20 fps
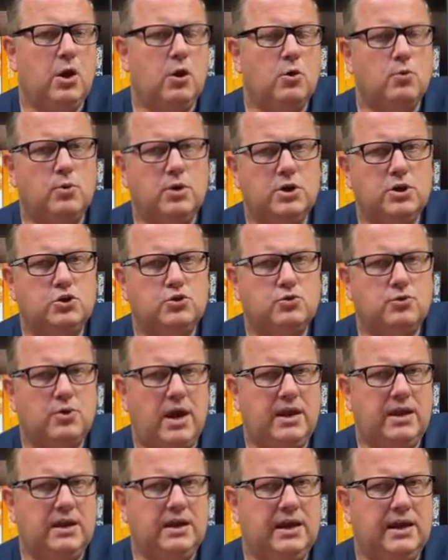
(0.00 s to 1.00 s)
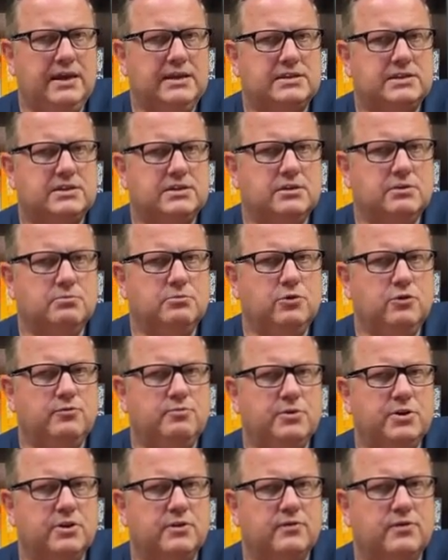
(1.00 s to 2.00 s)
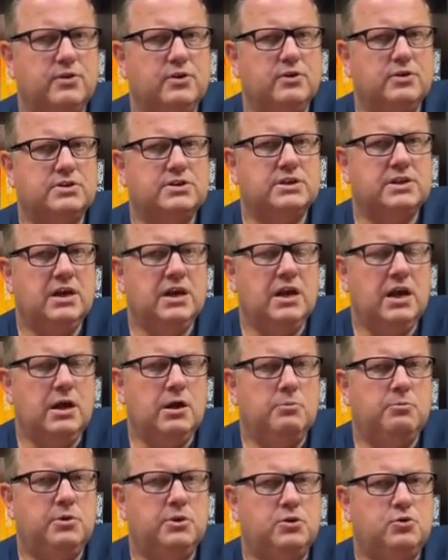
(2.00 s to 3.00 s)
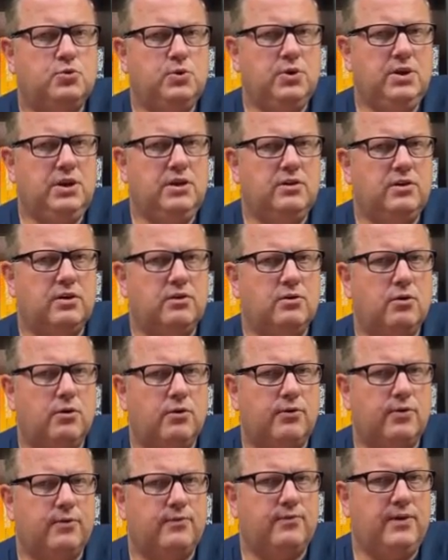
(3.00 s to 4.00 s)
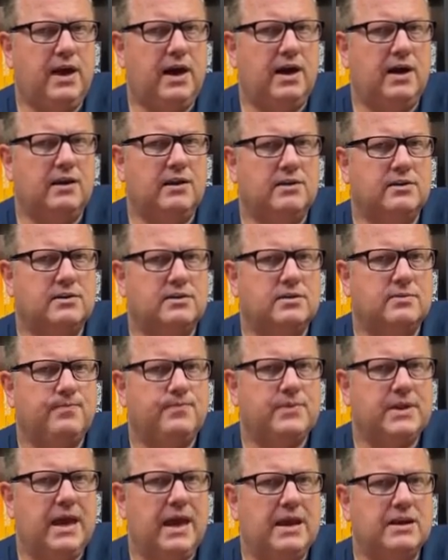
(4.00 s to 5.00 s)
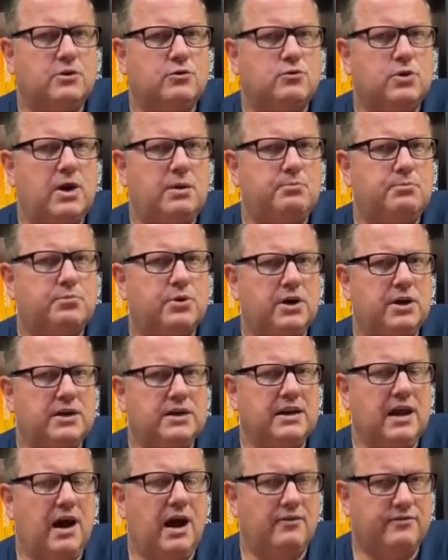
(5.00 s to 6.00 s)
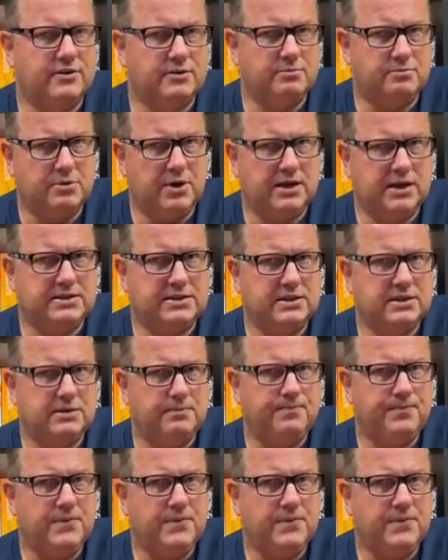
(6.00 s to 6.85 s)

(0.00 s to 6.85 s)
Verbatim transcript: which regulates the movement of goods between the north of the island and Great Britain after Brexit.